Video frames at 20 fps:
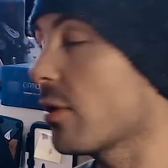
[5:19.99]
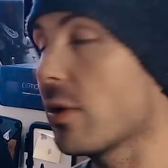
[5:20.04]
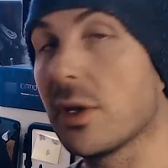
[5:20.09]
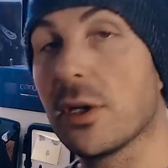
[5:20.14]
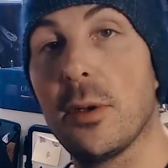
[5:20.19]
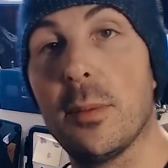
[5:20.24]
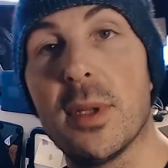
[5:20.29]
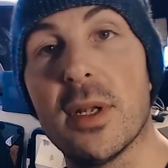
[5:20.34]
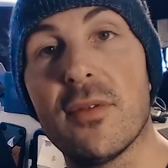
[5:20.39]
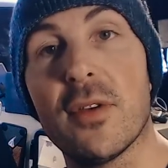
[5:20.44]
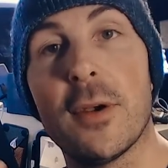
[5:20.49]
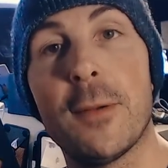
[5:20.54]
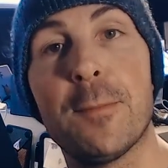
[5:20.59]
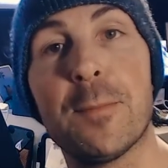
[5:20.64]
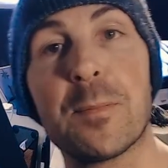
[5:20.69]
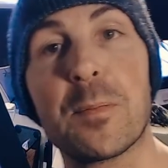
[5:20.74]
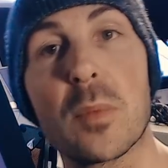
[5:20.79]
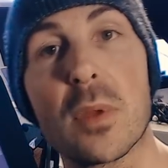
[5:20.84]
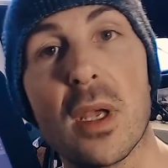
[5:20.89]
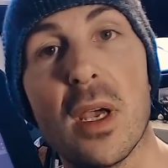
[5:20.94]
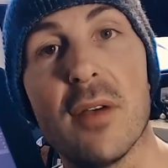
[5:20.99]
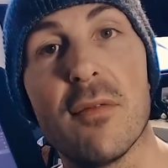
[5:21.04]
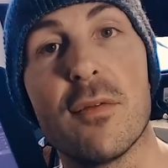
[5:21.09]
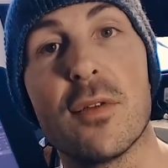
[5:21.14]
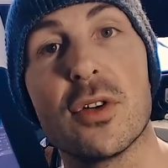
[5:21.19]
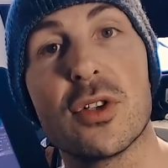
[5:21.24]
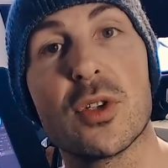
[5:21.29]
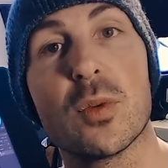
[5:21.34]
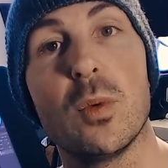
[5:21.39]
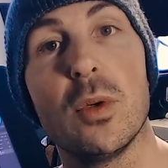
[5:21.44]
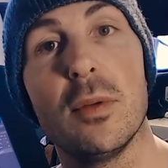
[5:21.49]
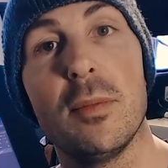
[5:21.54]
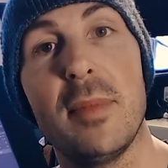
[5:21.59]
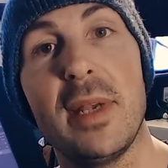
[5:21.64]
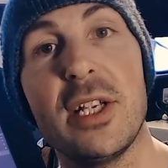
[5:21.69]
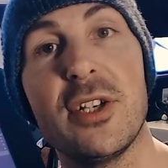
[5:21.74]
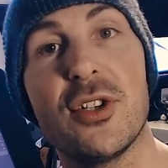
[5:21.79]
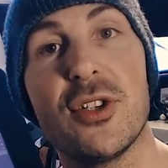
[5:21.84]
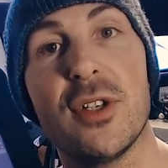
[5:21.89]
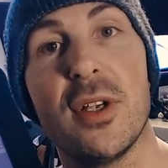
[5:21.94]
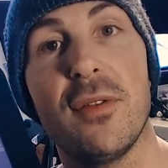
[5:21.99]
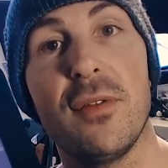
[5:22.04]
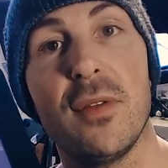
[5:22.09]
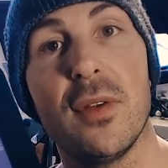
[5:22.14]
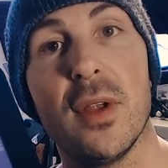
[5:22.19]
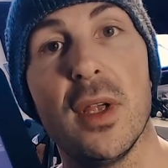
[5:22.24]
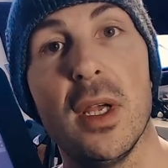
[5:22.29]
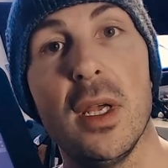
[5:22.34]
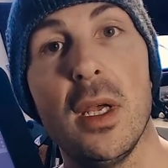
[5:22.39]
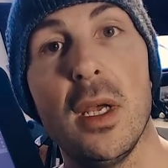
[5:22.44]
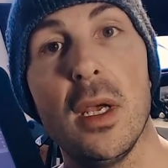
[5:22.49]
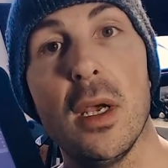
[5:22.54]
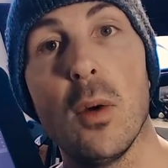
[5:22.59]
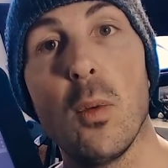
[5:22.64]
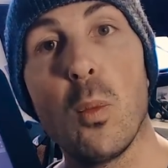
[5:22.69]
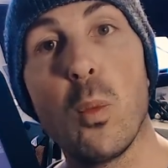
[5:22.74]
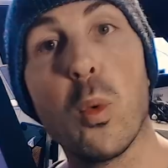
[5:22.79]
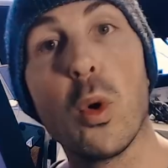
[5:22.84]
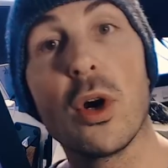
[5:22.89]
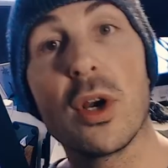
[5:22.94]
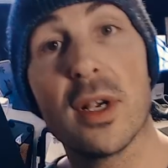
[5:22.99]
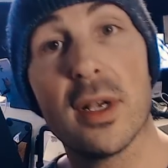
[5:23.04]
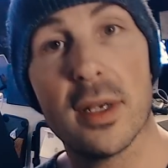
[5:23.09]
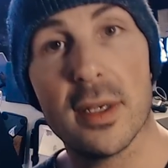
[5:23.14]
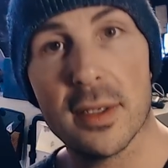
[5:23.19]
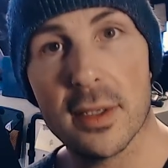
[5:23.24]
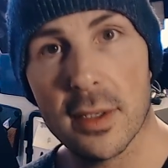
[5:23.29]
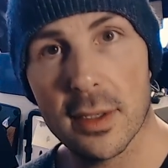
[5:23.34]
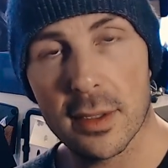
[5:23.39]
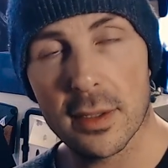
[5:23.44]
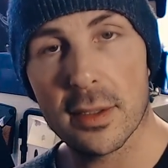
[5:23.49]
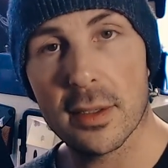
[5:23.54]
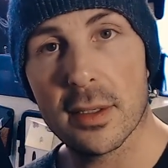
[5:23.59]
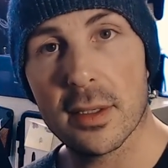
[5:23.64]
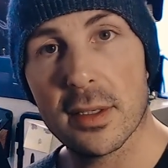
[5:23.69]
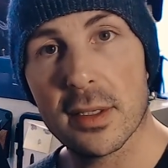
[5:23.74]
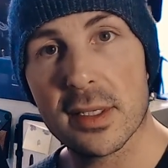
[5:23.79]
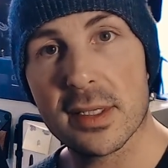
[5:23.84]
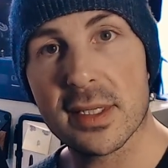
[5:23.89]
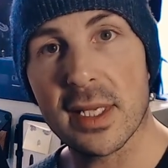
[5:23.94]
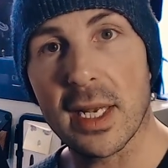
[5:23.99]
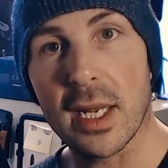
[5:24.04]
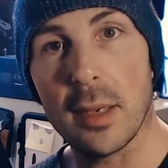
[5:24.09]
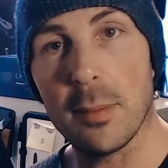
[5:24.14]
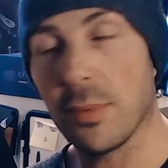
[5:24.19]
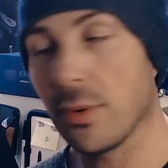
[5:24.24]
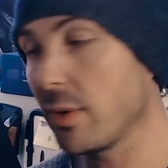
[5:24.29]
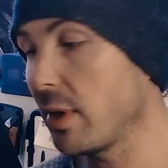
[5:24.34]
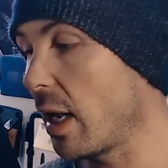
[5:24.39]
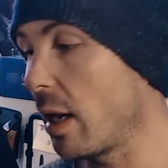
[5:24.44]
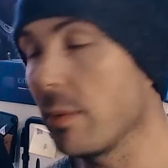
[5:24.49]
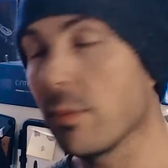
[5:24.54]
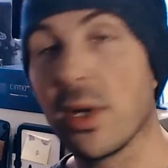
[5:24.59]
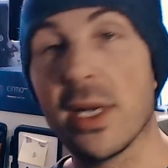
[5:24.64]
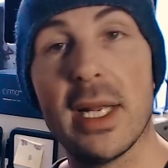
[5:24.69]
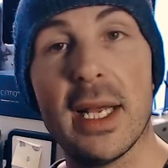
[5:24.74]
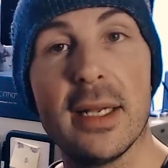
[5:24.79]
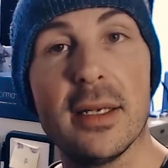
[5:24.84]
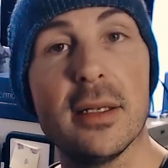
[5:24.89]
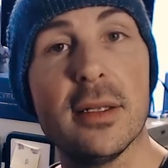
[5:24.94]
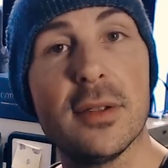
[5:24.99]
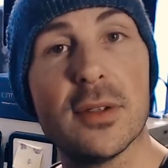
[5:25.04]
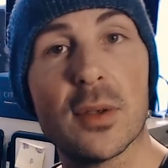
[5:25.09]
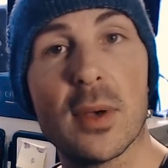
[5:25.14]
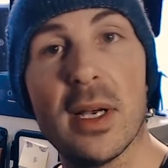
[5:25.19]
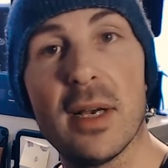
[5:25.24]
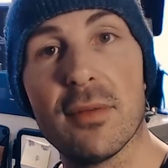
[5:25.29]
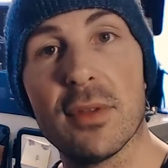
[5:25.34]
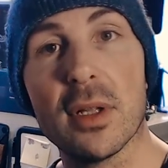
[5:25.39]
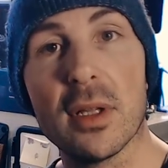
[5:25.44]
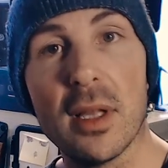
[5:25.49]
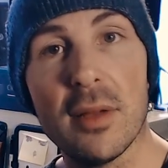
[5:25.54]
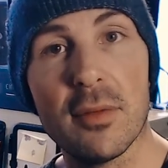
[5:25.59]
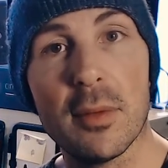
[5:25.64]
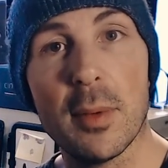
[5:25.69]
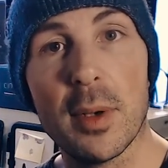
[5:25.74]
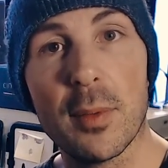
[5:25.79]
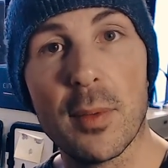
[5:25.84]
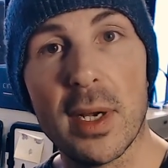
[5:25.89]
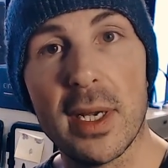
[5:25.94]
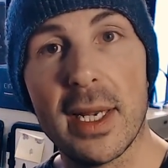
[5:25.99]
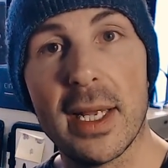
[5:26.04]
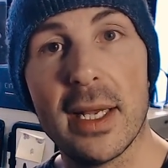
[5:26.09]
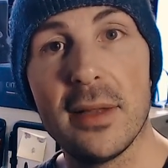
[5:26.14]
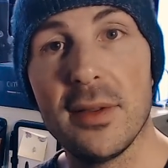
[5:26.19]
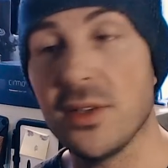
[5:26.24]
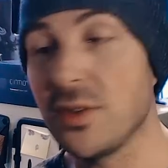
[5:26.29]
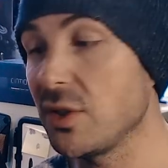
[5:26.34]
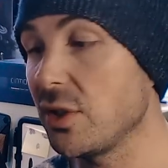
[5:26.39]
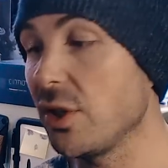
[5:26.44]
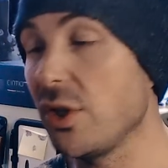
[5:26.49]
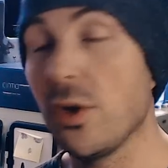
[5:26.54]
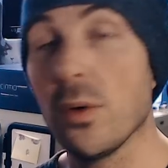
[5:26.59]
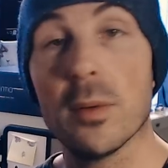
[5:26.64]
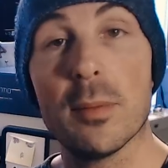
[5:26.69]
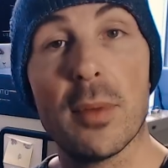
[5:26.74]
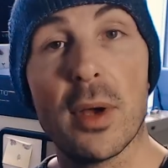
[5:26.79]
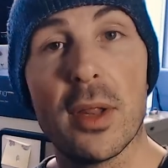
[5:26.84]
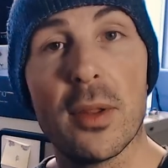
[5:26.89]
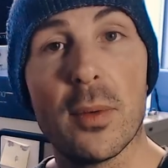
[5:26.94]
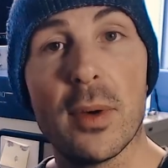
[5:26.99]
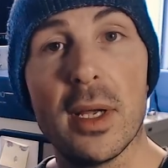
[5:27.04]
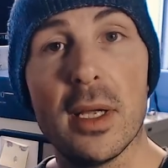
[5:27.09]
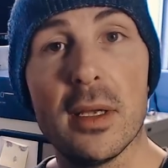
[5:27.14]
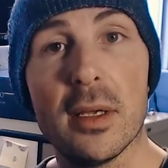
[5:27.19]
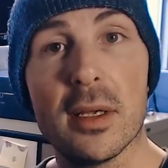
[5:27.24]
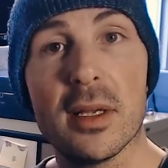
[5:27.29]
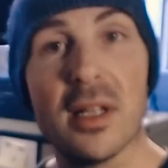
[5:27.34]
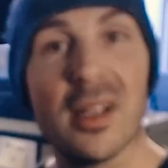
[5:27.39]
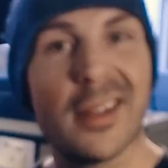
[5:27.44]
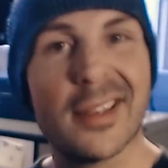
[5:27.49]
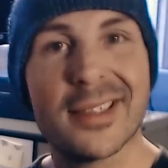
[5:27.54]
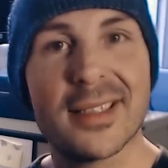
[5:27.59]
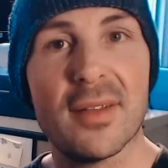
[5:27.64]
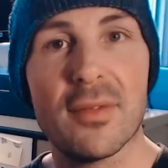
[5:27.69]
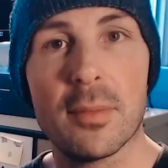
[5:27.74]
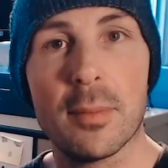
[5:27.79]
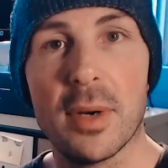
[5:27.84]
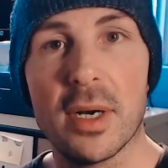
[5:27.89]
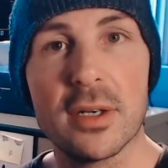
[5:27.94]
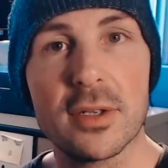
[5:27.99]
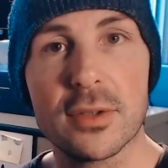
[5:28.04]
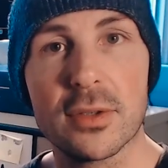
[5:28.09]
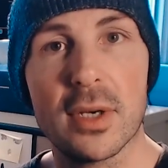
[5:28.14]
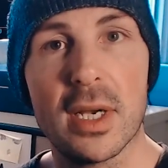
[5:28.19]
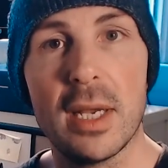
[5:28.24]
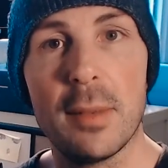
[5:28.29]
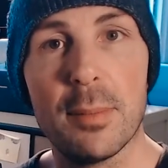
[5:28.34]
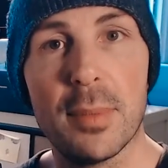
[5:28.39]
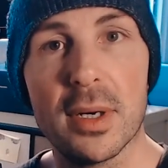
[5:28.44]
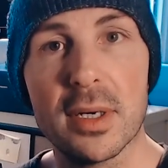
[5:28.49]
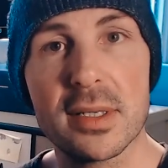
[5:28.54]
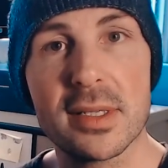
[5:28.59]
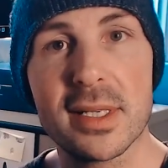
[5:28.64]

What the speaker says: a little bit of a virtual makeshift work setup. Now I'm right-handed, so I have the glove on my right hand. This is the Hue one, by the way. Yeah, $7 or $8